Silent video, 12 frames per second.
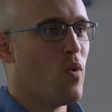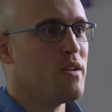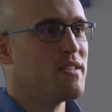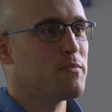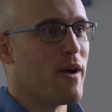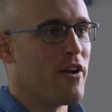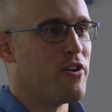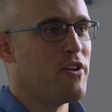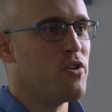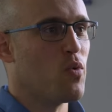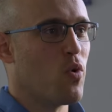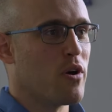but having the
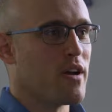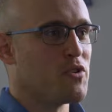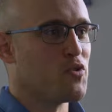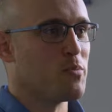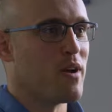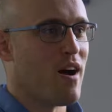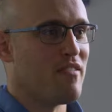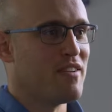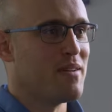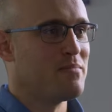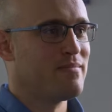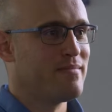camera closer
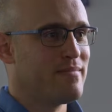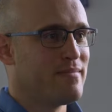to the line